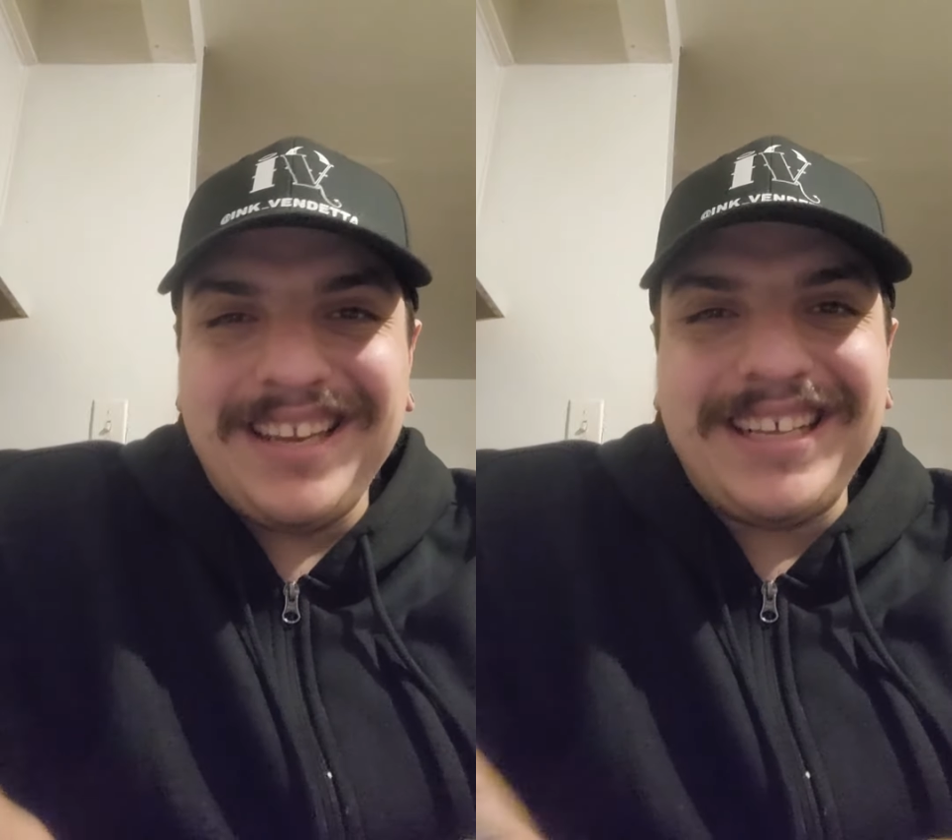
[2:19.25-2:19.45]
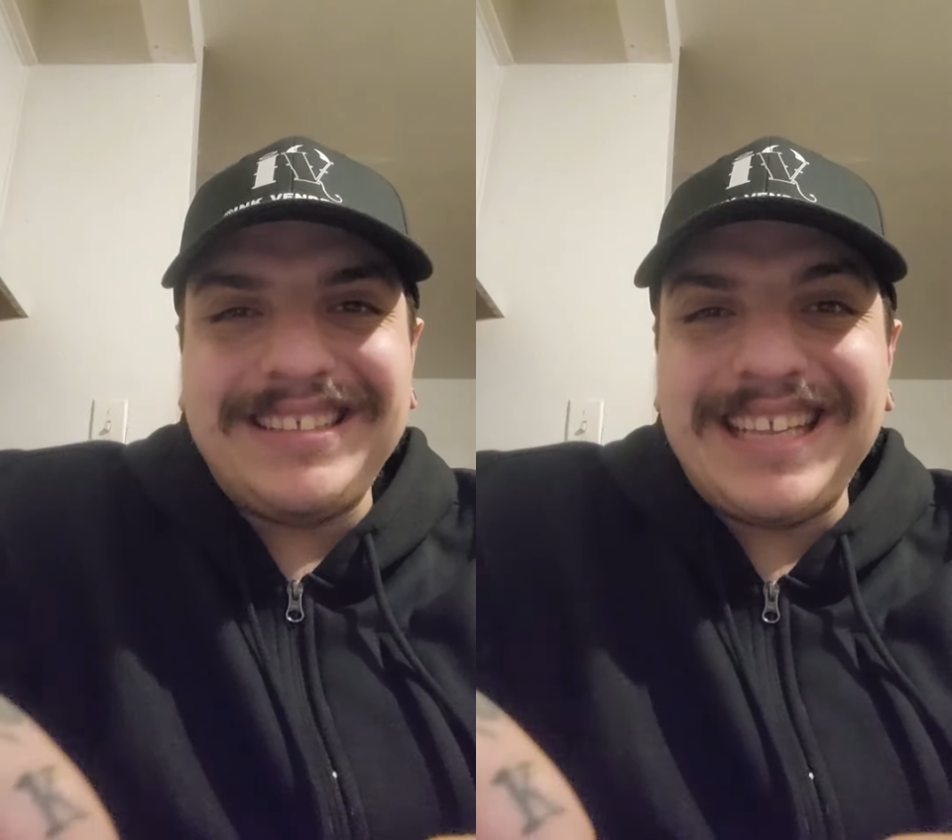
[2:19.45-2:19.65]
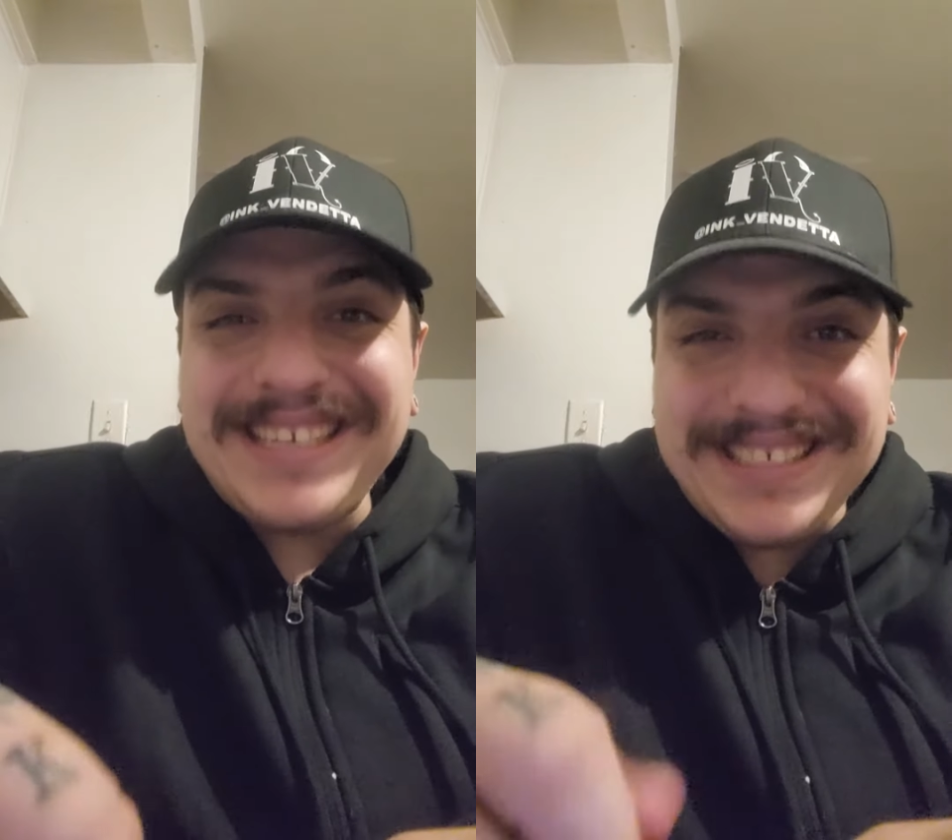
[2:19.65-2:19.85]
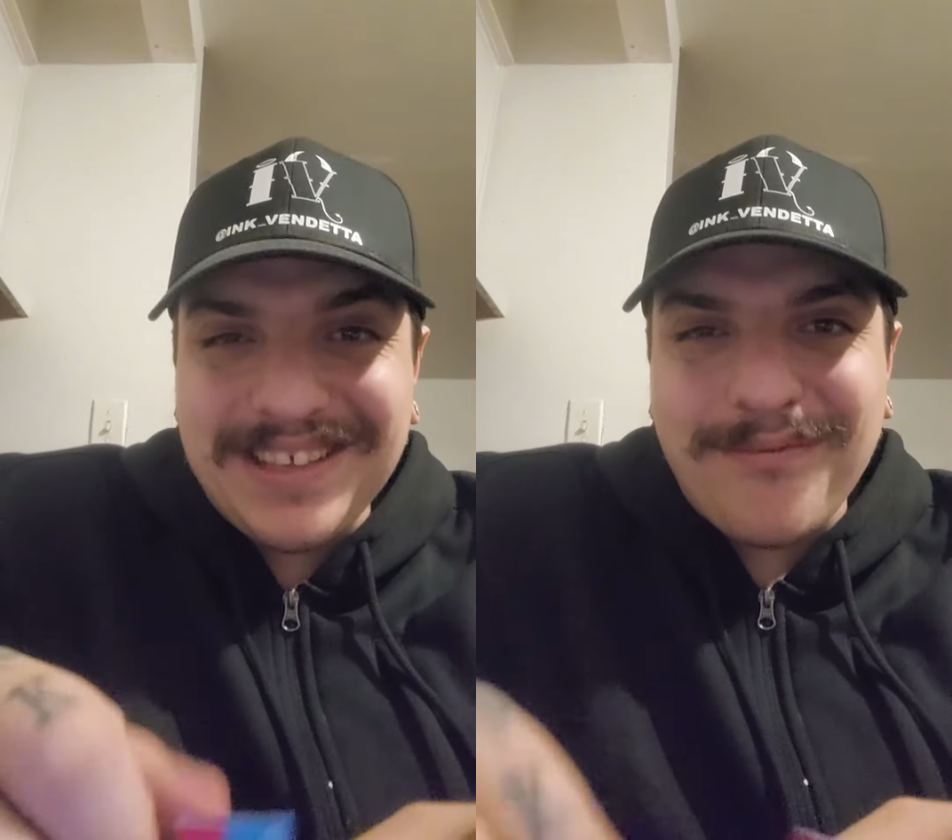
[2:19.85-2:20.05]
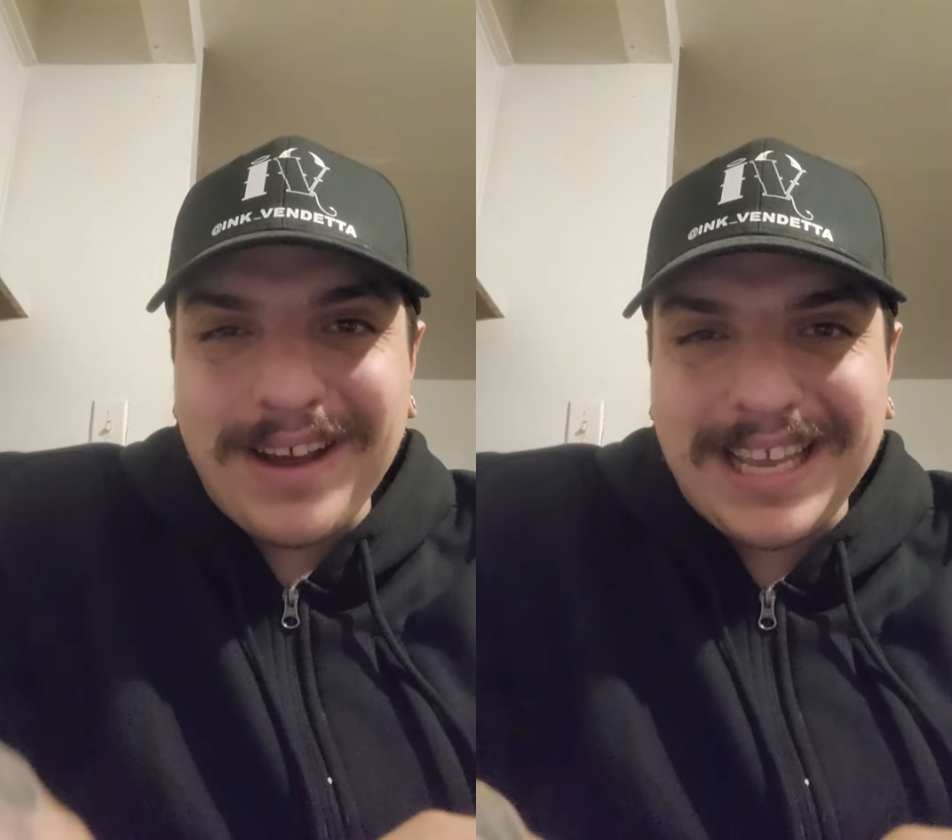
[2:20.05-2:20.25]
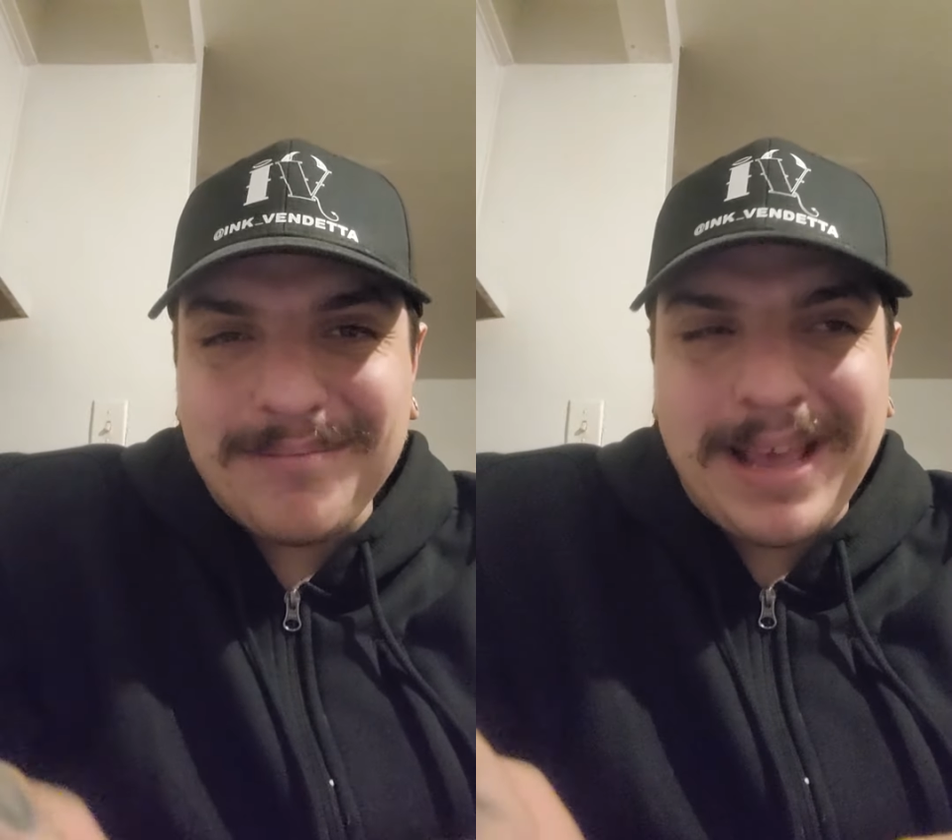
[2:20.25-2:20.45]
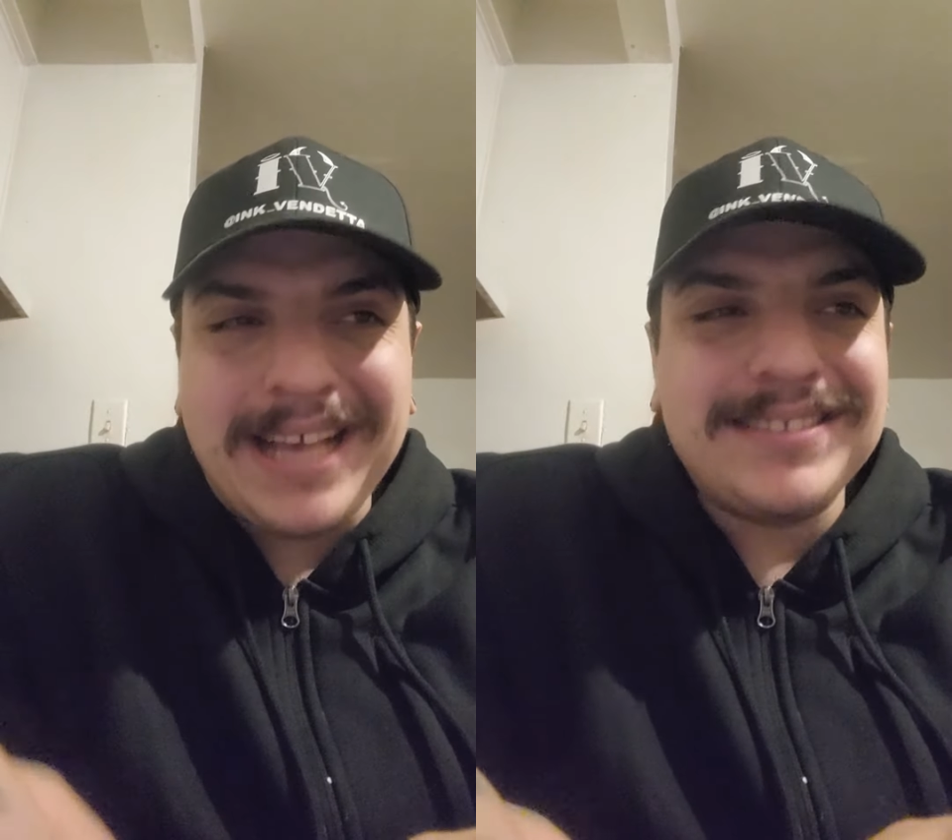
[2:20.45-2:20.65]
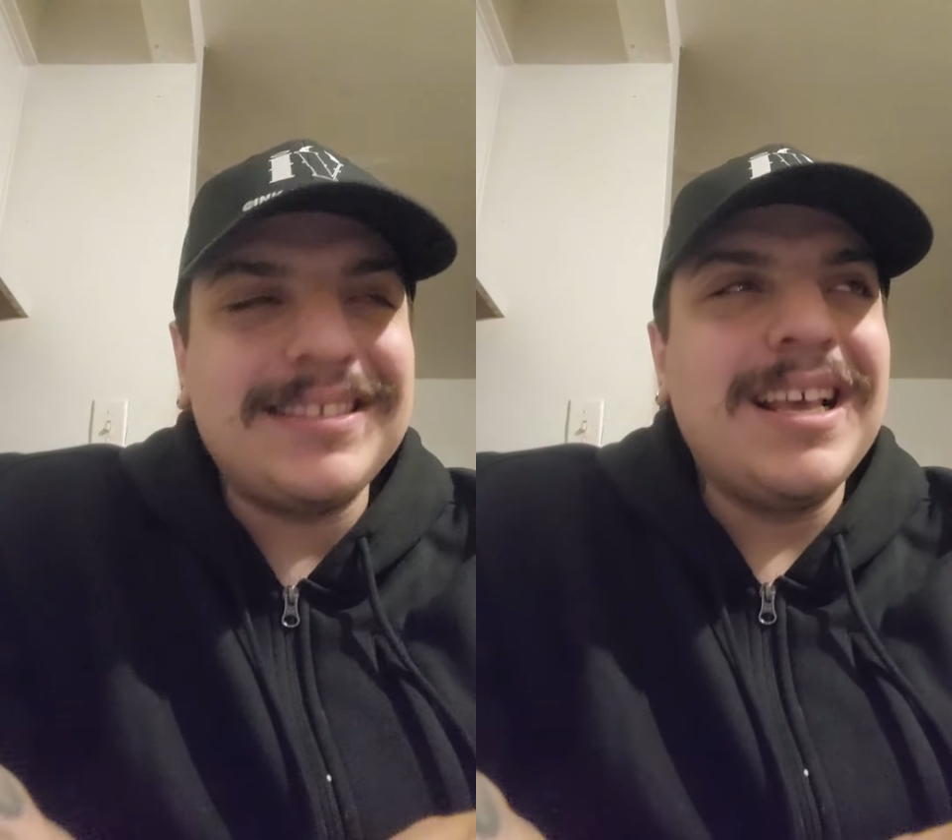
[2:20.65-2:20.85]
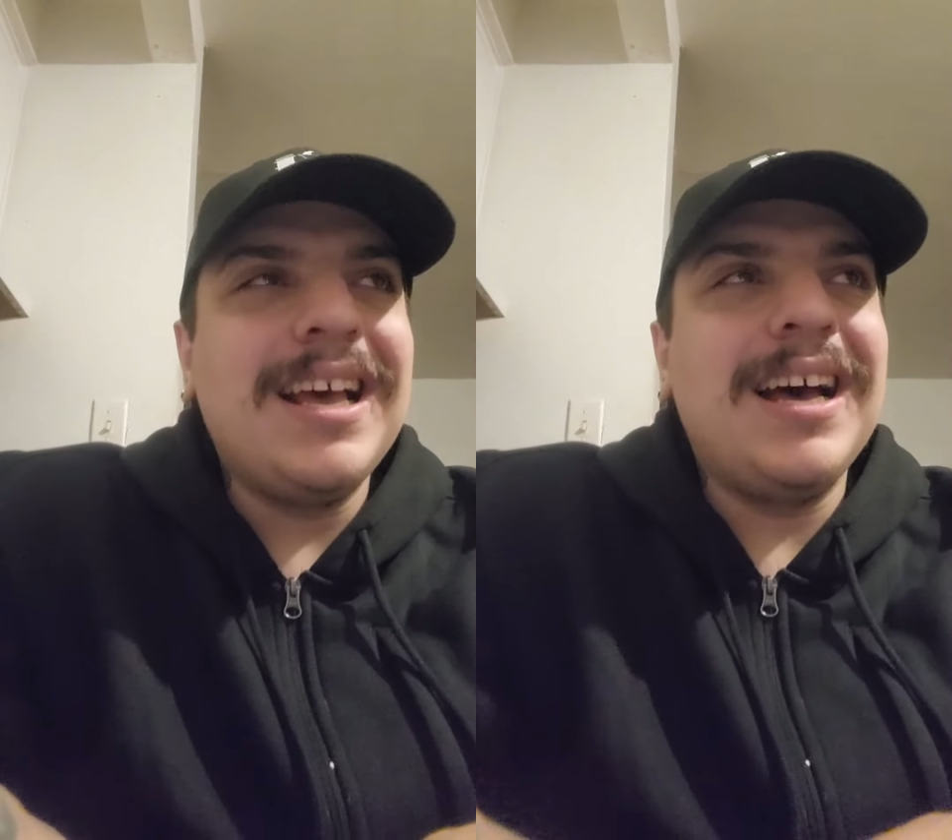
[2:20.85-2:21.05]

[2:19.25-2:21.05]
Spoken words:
You can see that he's a fucking mess.